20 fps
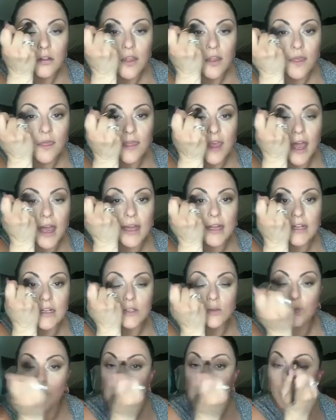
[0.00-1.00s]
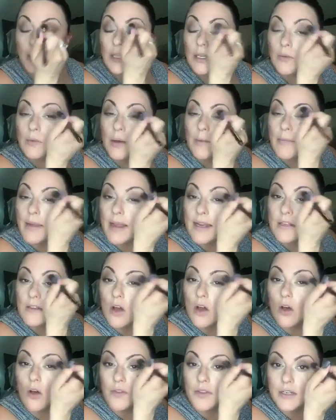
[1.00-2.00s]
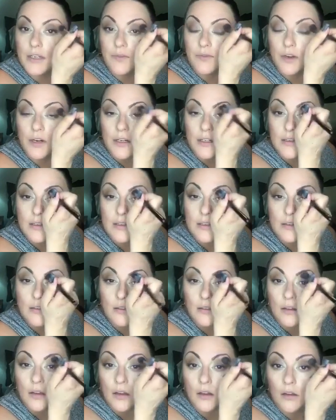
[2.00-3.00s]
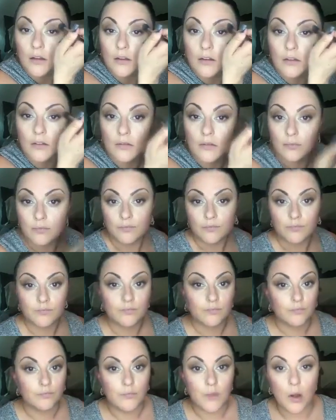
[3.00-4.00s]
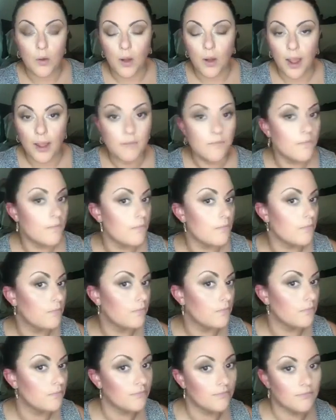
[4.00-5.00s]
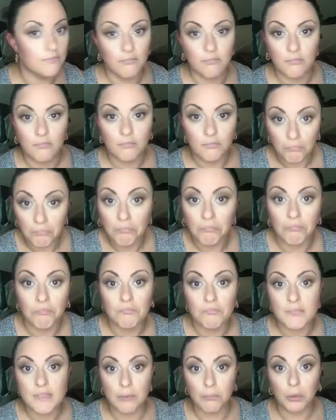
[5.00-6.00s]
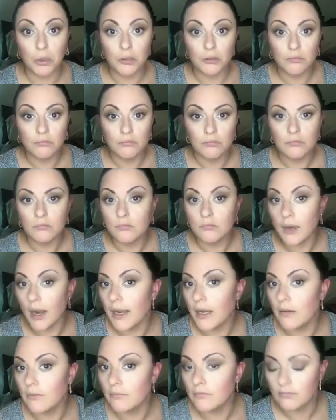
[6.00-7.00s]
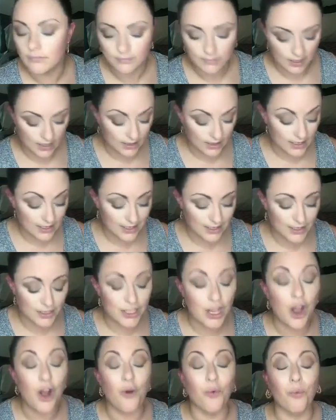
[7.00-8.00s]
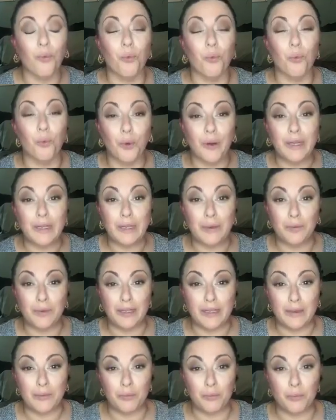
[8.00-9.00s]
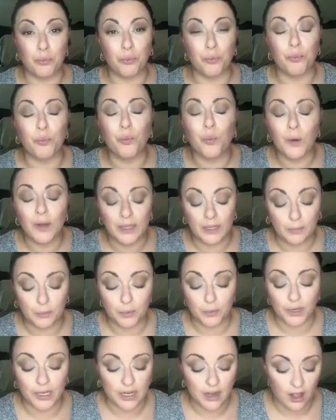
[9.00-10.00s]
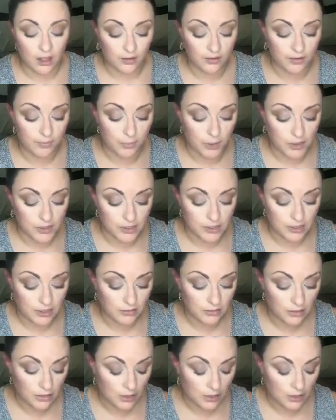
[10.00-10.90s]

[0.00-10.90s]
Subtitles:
That is really what makes all the difference. Okay? Simple, right? This is a really, really, really pretty color in person.